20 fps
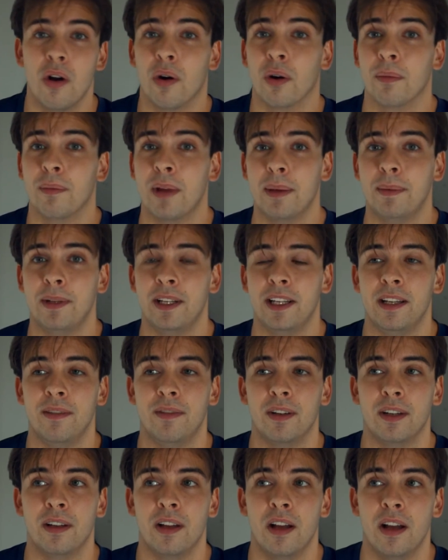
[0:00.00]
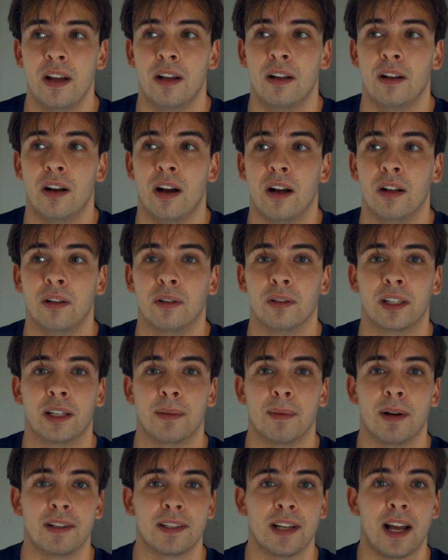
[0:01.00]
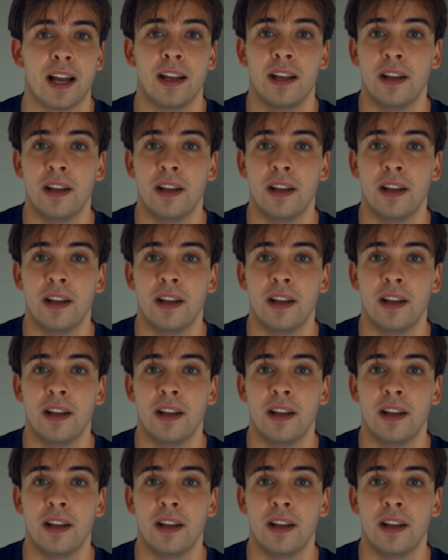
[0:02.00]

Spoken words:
or maybe even learning about Thai